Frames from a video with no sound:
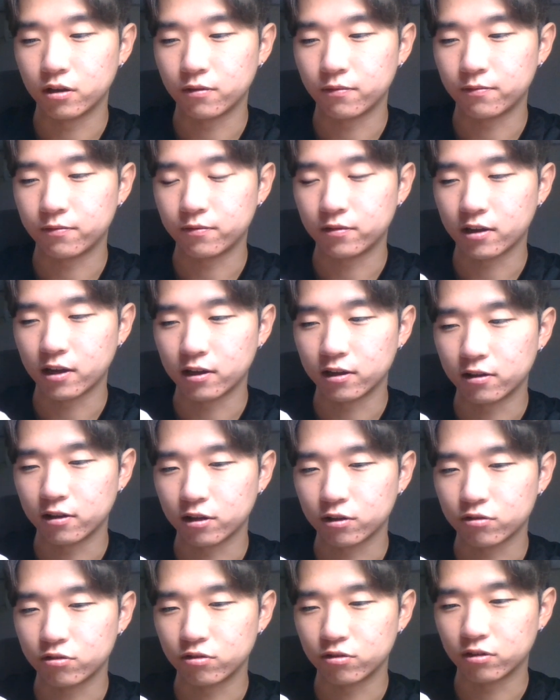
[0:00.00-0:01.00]
if that
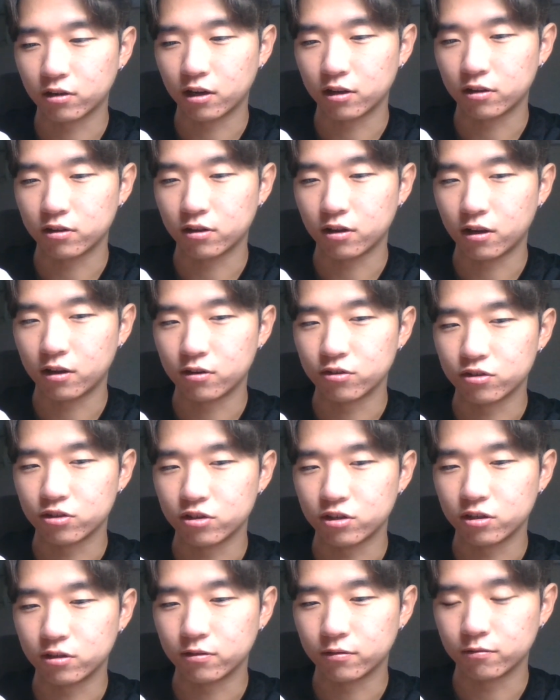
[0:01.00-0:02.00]
electron get the
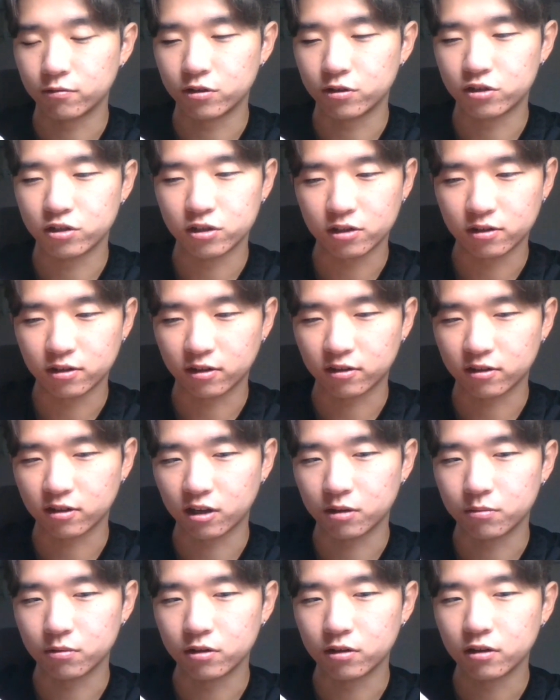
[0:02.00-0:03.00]
energy, which is
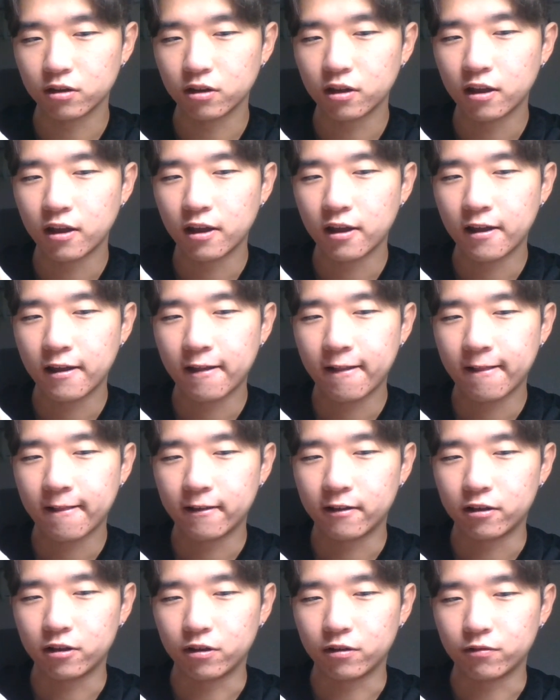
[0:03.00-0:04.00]
excitement
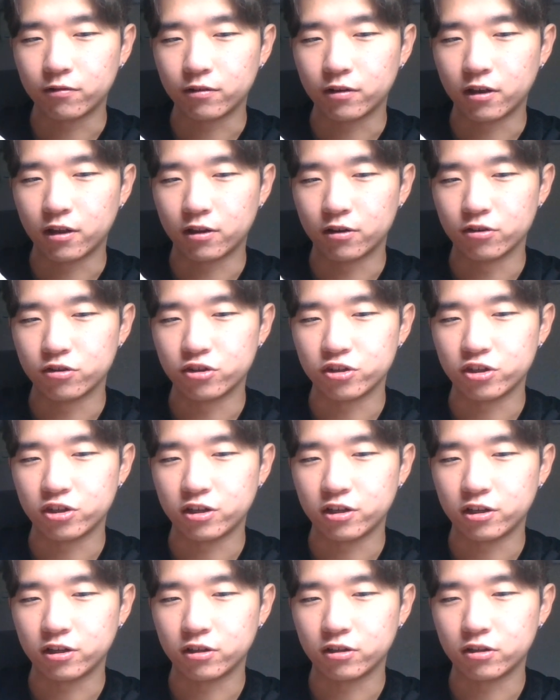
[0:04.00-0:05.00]

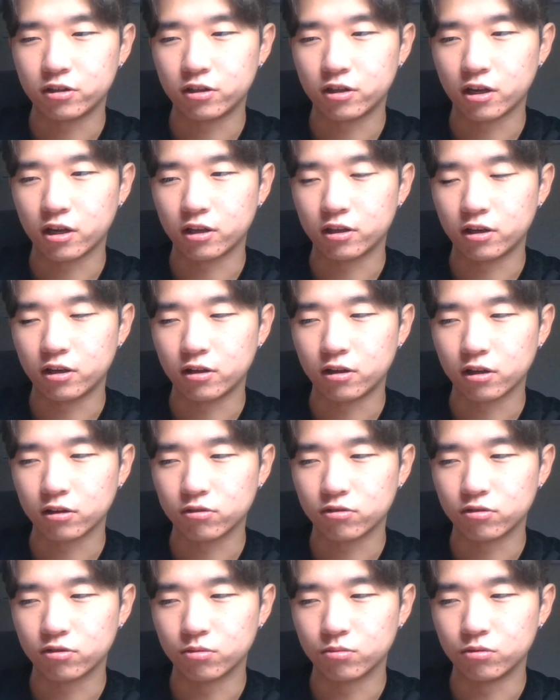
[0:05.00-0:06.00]
energy, that
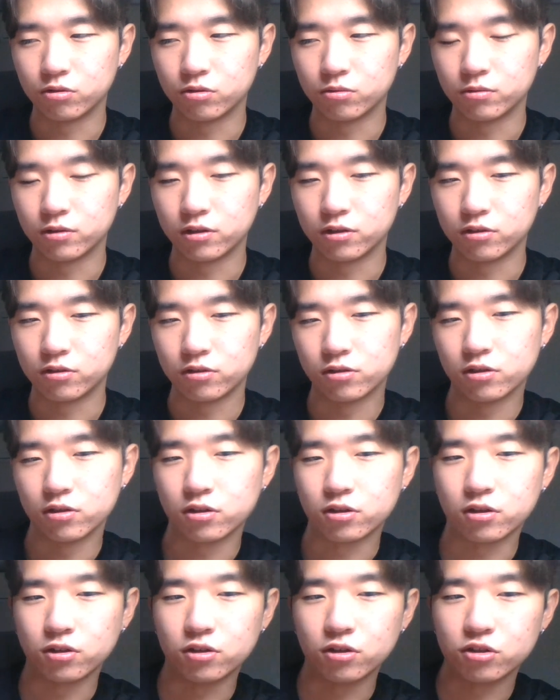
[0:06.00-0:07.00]
electron move into the
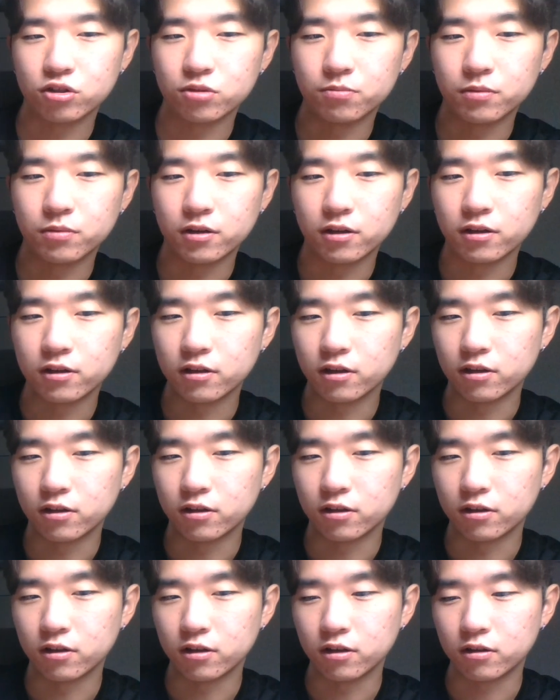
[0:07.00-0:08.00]
conduction band,
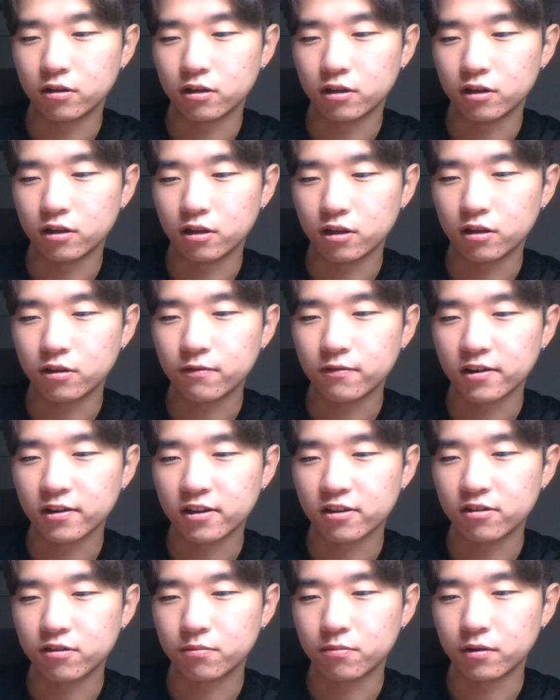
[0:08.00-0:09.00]
and in
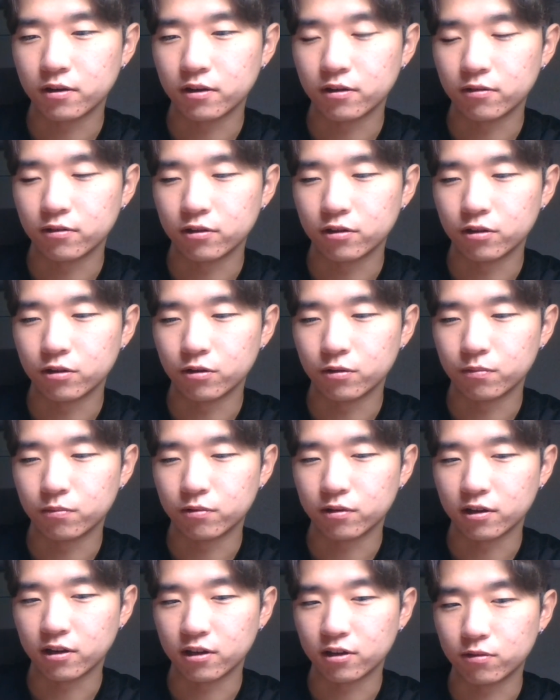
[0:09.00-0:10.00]
valence band, the
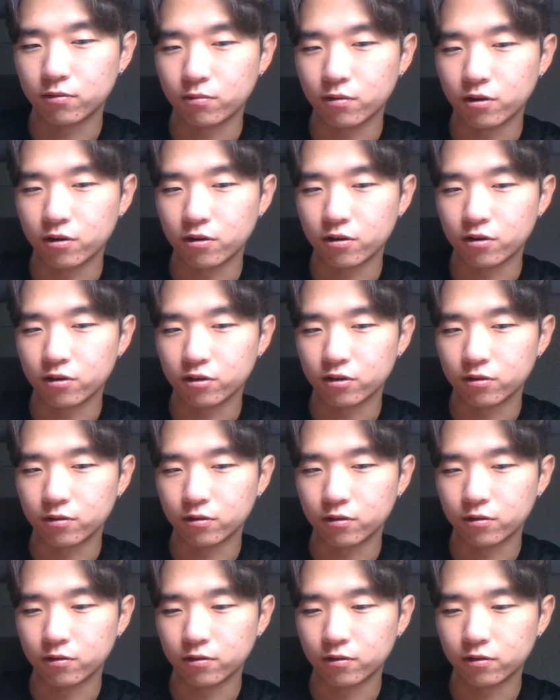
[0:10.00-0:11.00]
place where
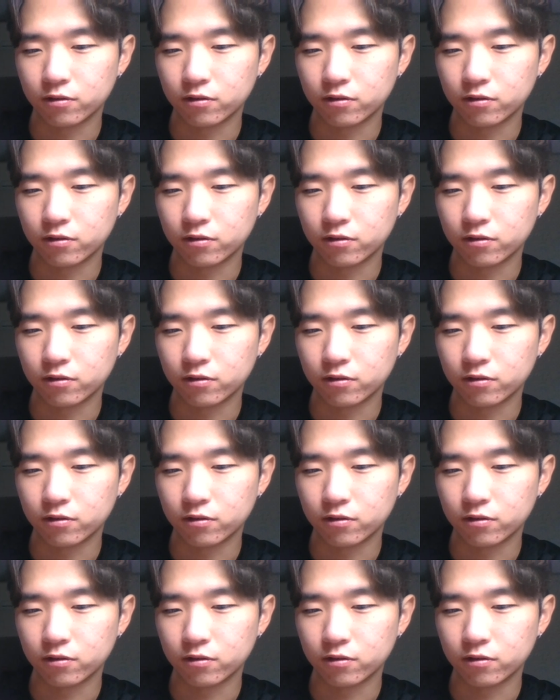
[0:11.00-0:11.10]
the